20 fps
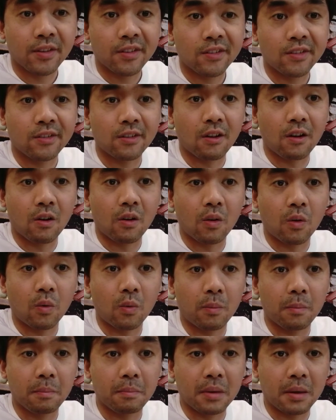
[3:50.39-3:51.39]

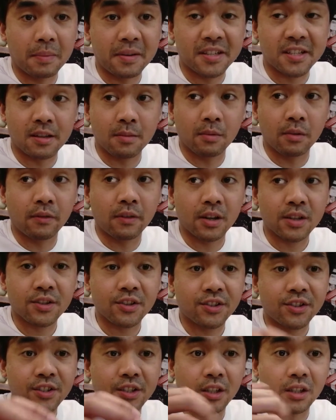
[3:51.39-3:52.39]
So maybe some of
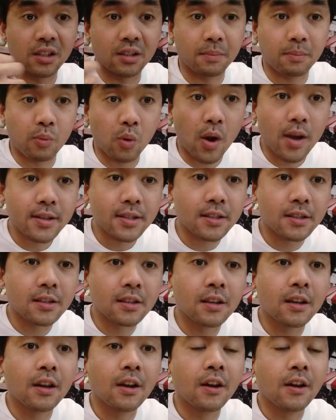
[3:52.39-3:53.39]
us are still
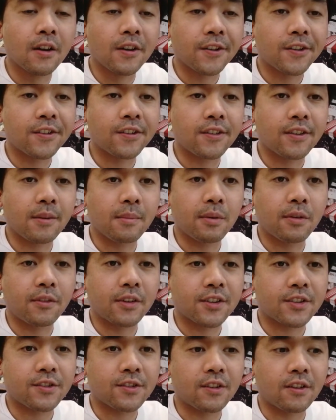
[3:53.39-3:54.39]
depressed, some of
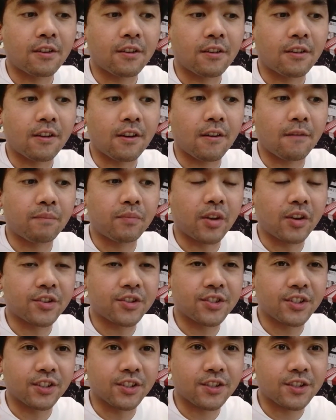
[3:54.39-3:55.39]
us are
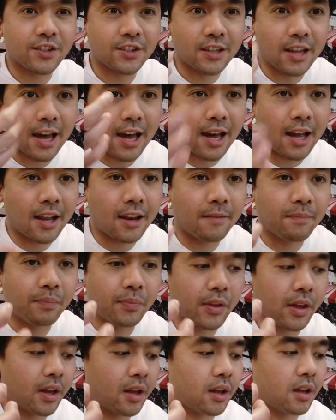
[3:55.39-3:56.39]
still sad,
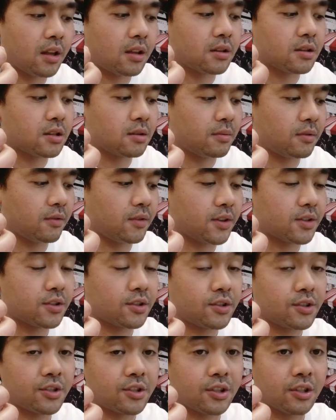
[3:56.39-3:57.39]
and some of
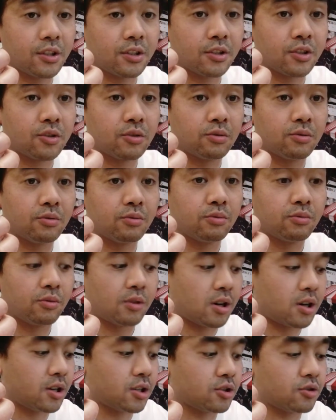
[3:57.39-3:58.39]
us are still
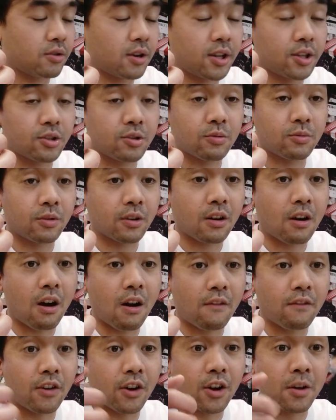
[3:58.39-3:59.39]
trying to
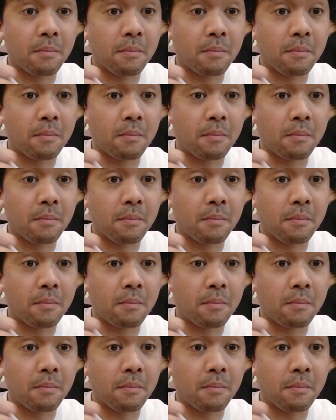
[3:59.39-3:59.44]
recover